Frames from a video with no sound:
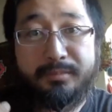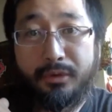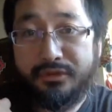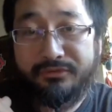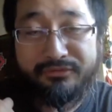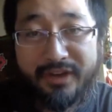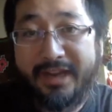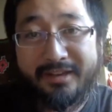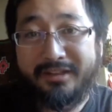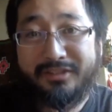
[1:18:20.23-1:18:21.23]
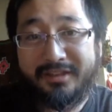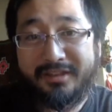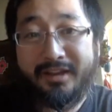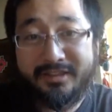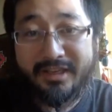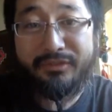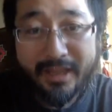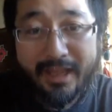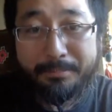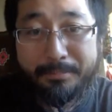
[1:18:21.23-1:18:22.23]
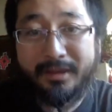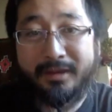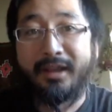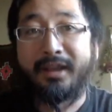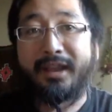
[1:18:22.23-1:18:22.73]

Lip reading: most violent thing that has ever happened.